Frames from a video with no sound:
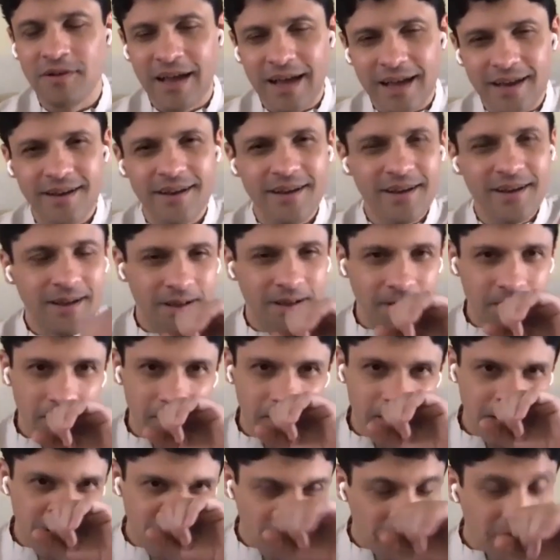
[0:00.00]
you've had,
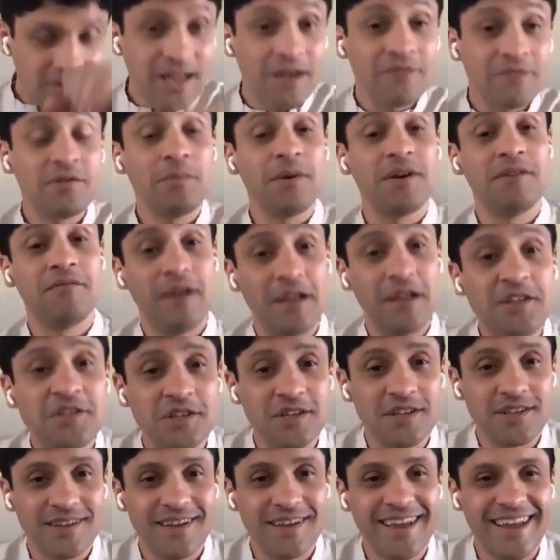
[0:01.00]
now let's have some
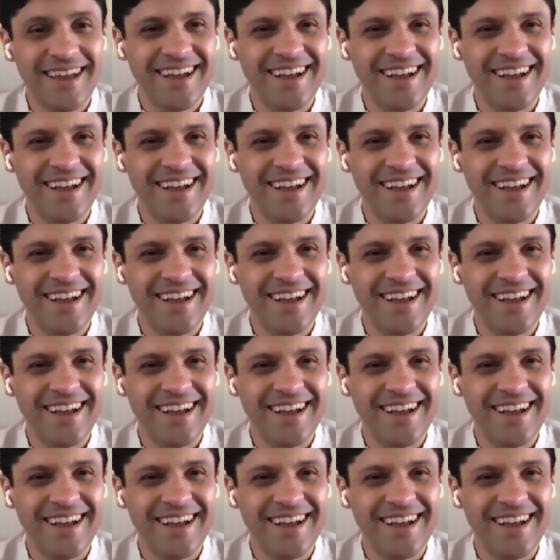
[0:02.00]
adventure.